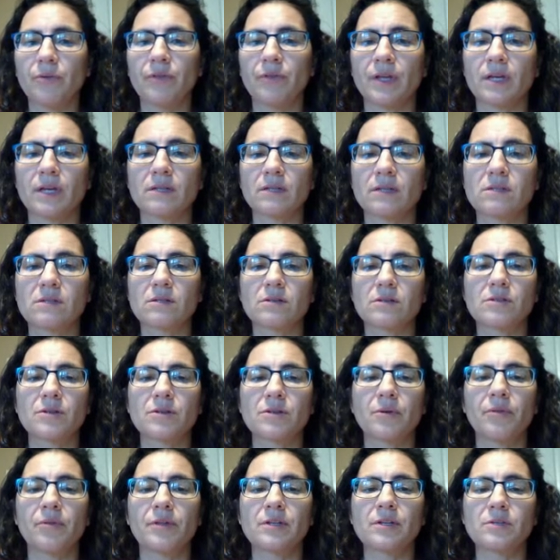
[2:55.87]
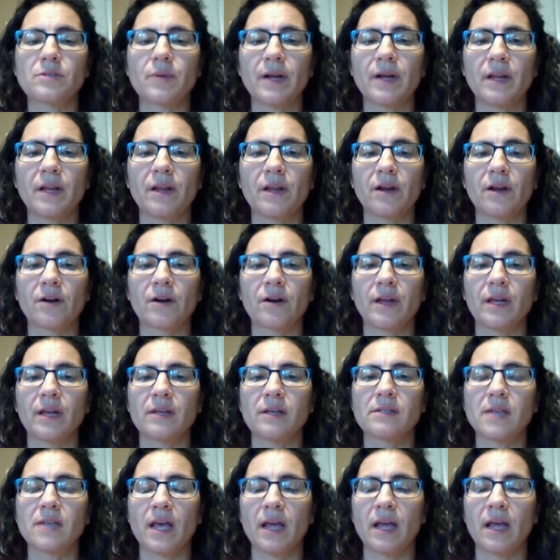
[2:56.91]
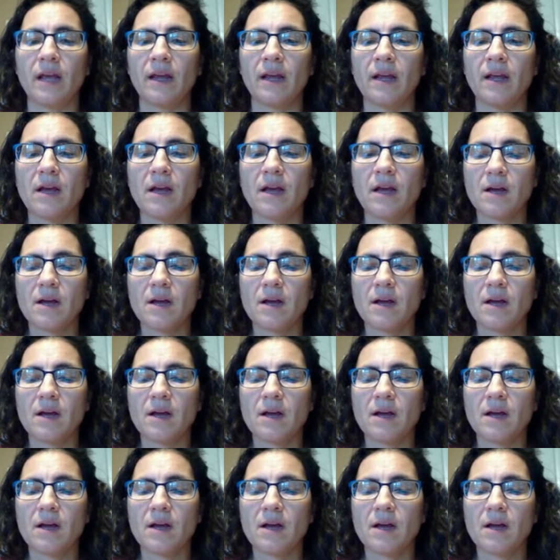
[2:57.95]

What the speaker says: this. So this right here is a